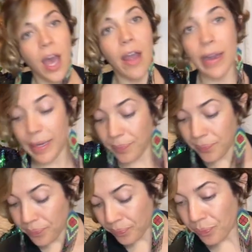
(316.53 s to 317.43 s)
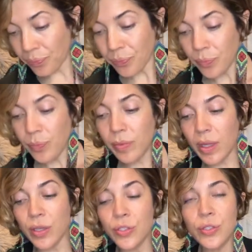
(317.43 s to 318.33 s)
All right.
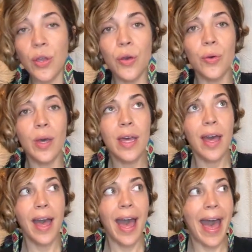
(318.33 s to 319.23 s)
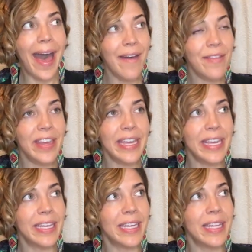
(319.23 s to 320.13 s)
So
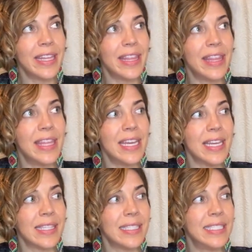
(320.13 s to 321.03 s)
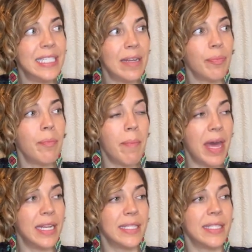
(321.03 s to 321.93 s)
having this deep
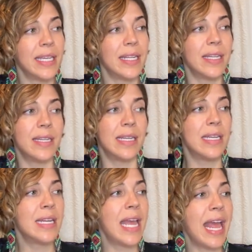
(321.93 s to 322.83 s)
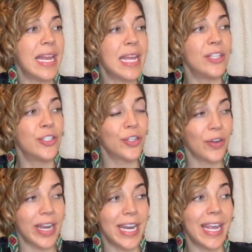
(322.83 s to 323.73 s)
medicine and
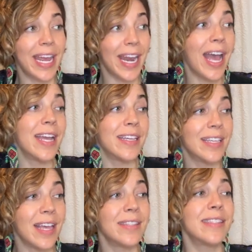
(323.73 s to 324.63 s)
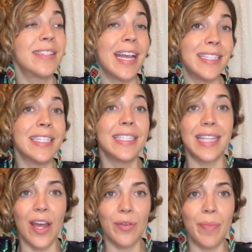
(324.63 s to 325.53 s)
integrating it, I did a
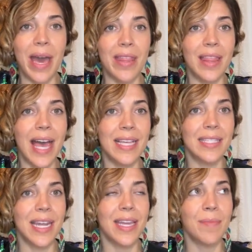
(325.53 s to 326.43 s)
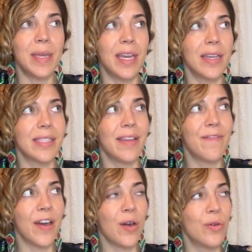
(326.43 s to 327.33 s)
sound bath last night because I
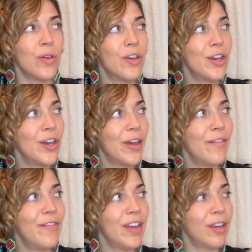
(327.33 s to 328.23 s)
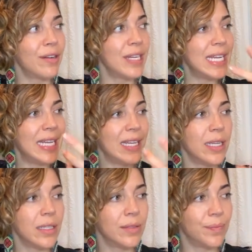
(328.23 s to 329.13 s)
felt very